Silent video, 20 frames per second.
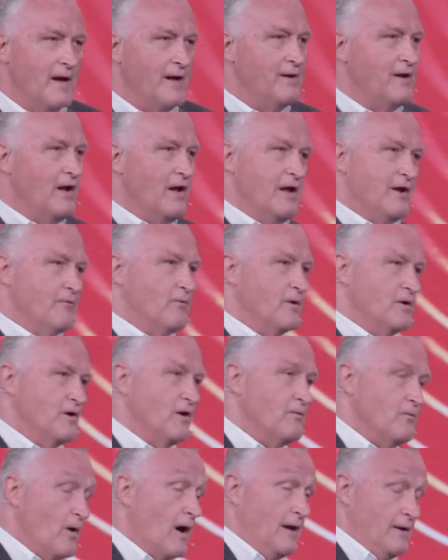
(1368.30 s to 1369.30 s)
man, it,
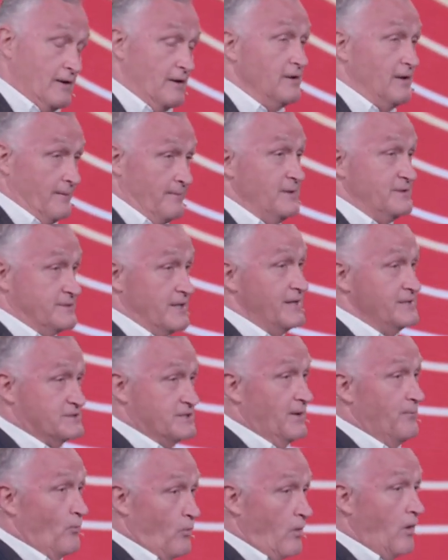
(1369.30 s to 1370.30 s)
let me tell you
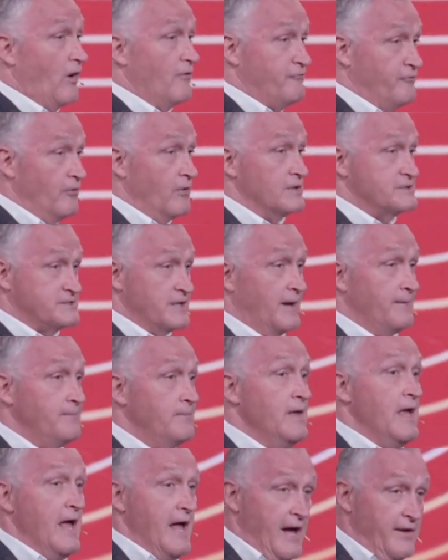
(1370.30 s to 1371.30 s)
something. We're all full of
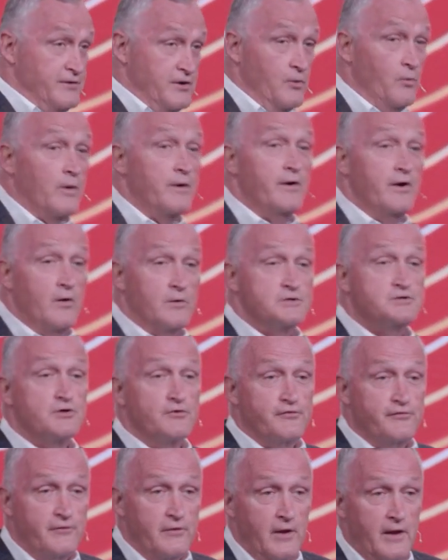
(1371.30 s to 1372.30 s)
something, and you want to know what
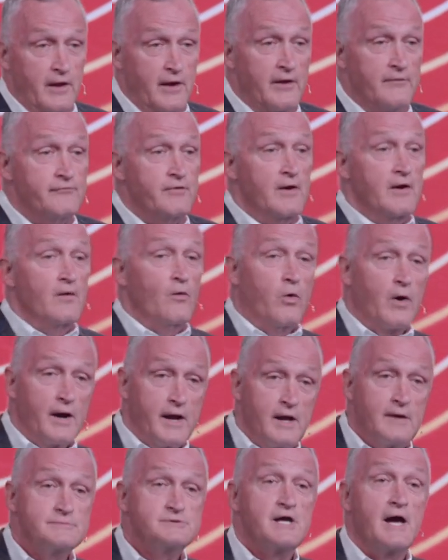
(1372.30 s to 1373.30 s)
you're full of? What
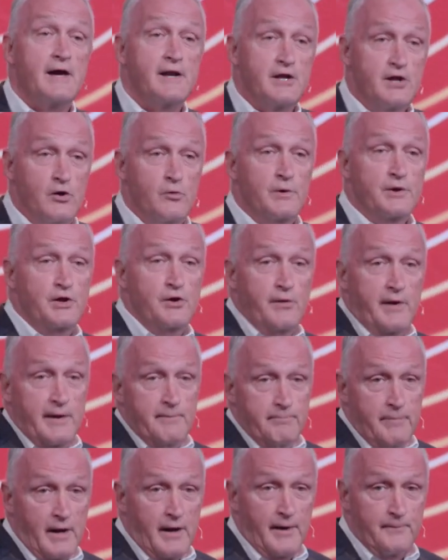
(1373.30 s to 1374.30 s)
comes out of you when you
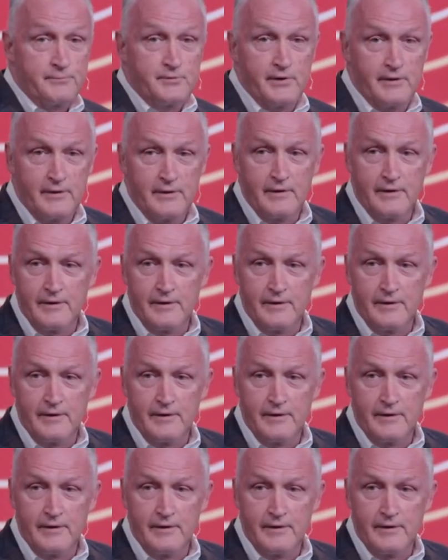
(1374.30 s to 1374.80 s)
get bumped?